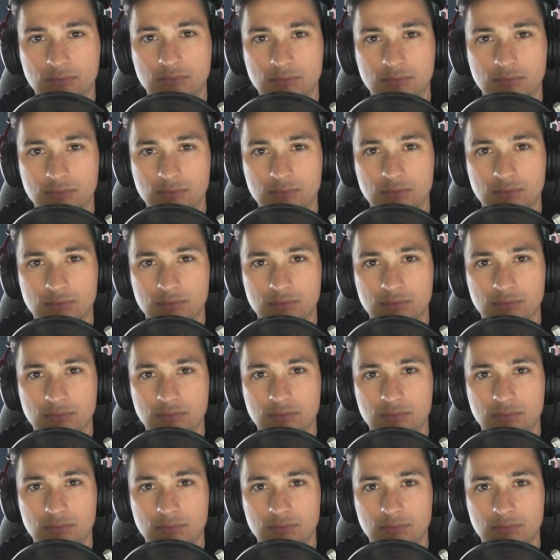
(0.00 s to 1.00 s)

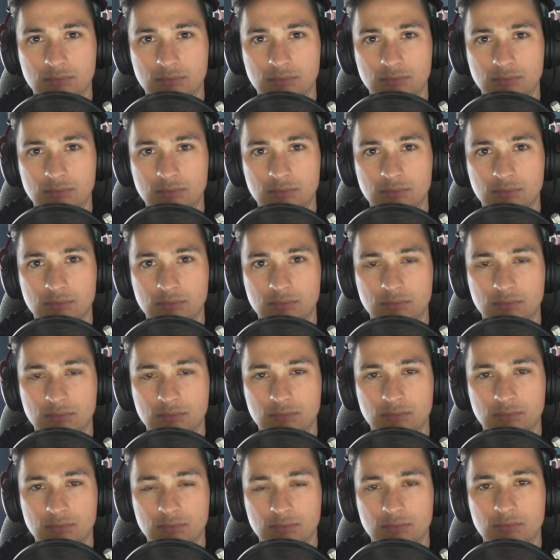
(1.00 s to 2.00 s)

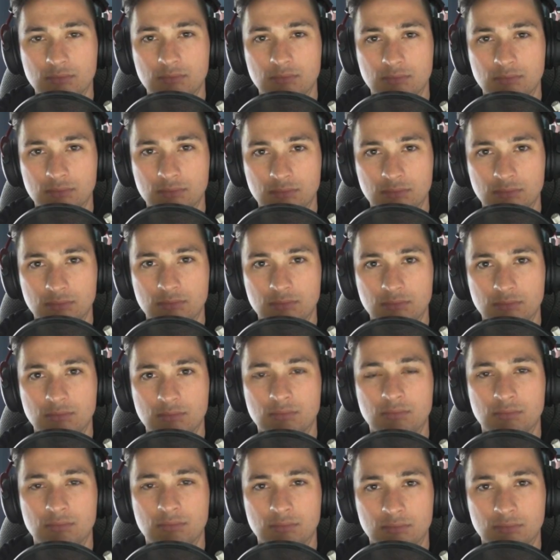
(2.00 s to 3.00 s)

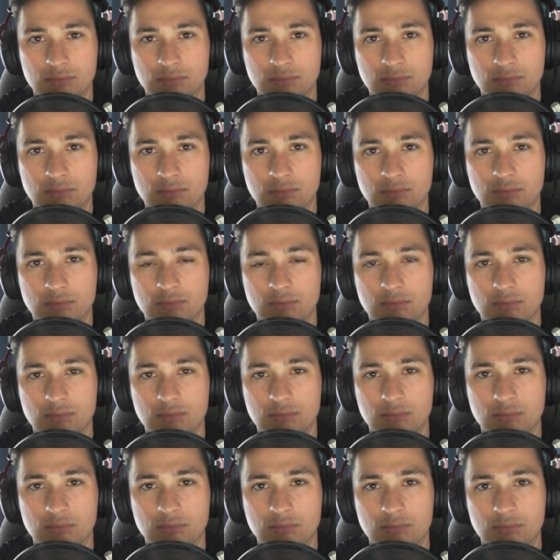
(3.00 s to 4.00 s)

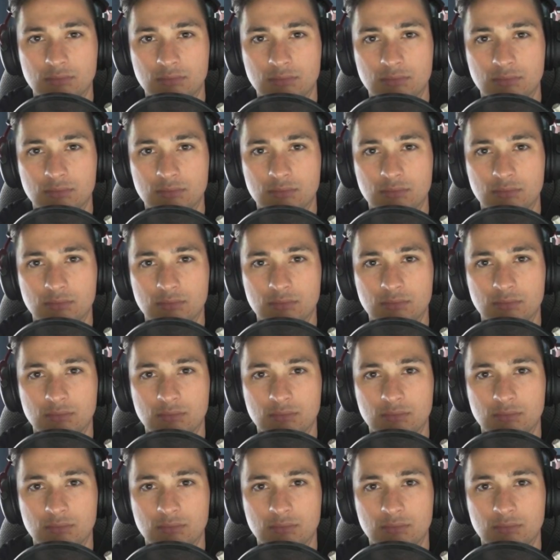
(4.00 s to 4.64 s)
This person isn't speaking.